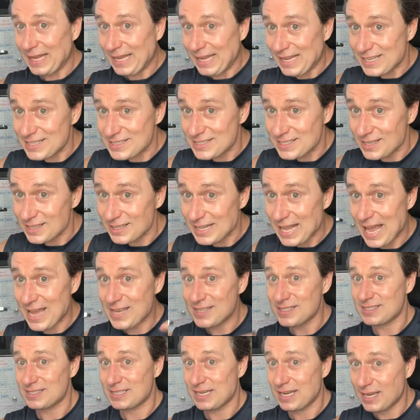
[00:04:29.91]
is a
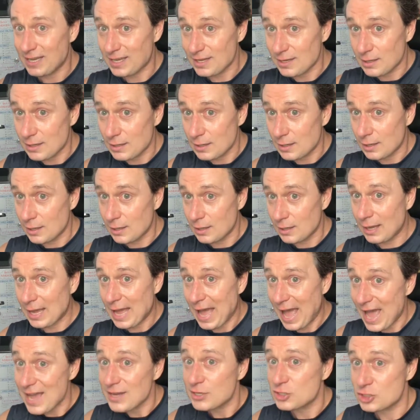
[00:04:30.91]
lasting
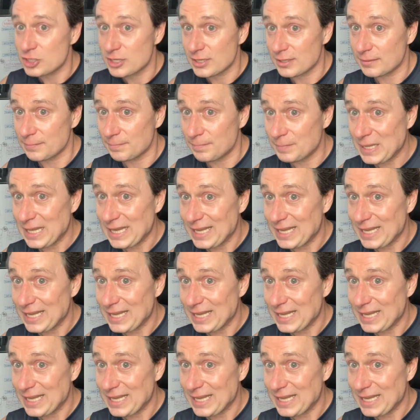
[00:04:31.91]
action.